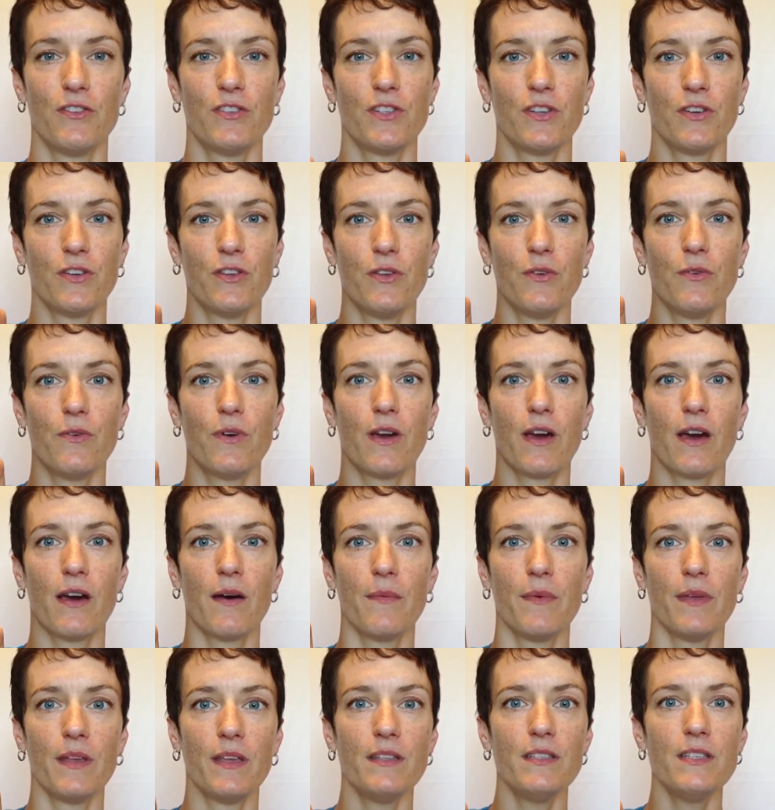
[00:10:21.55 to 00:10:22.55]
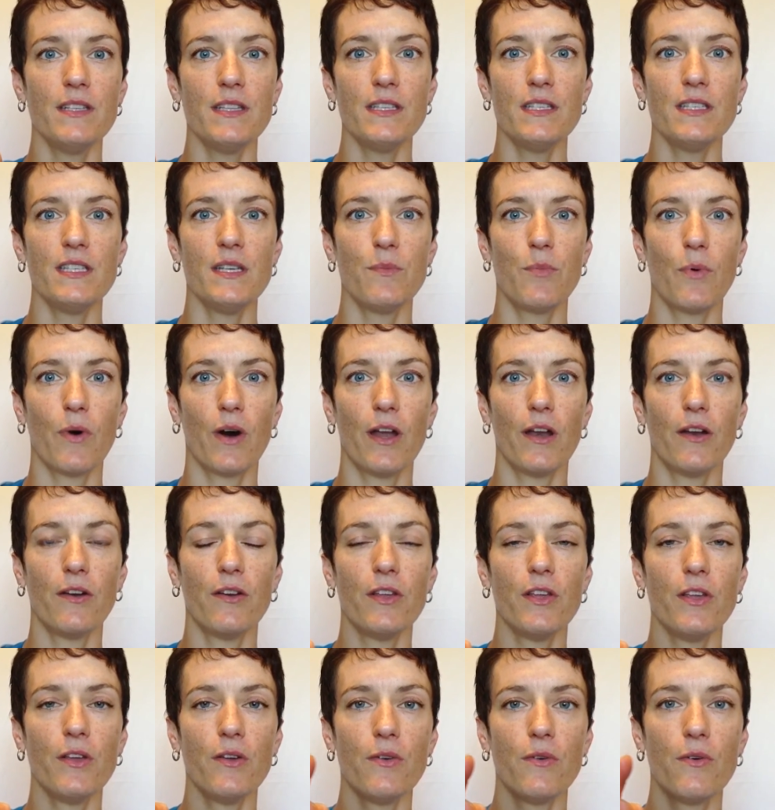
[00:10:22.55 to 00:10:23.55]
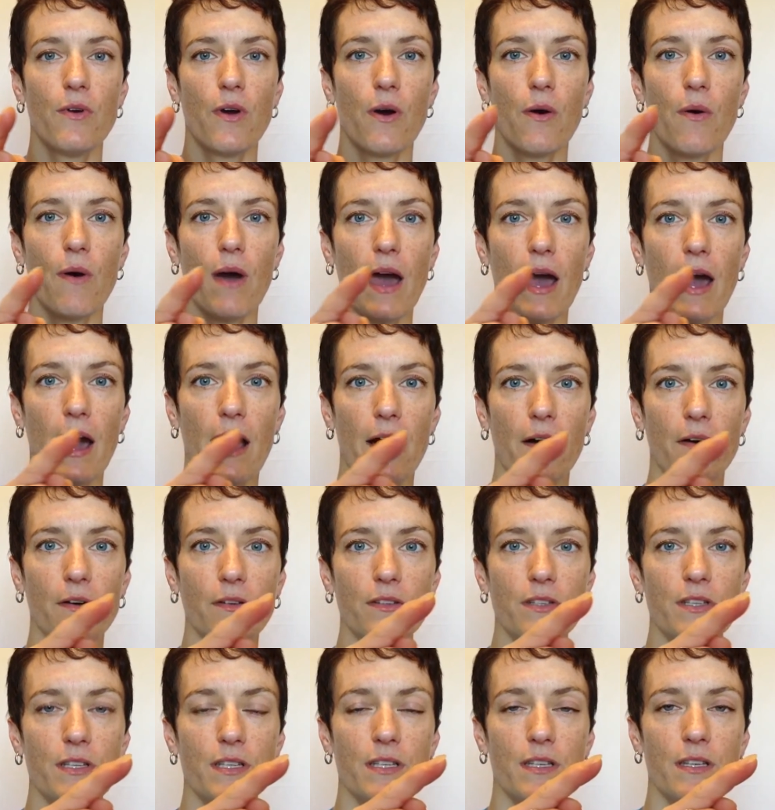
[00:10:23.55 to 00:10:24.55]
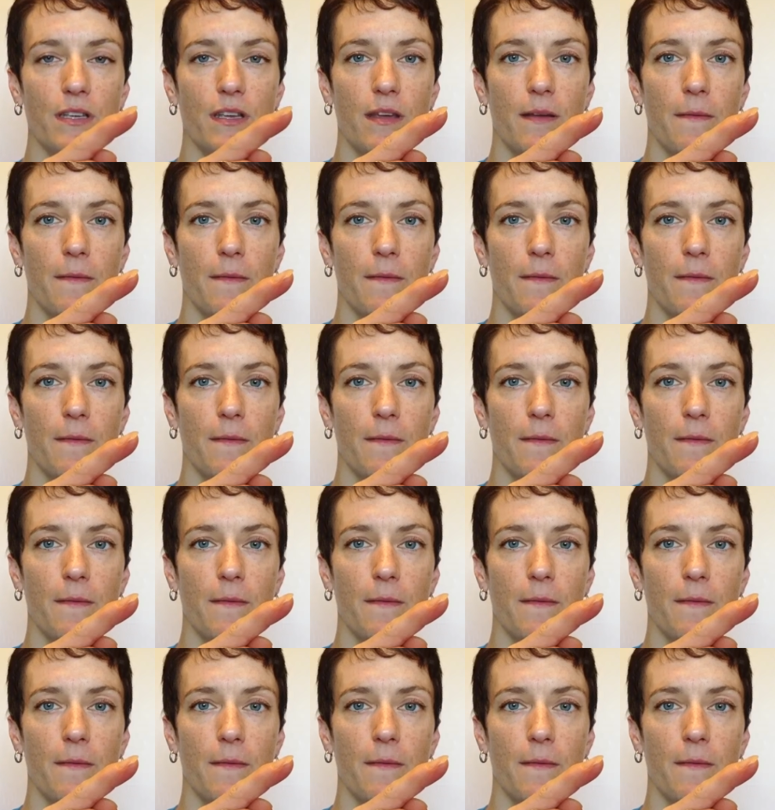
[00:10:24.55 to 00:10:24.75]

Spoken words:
So you come into the deep water, you go out,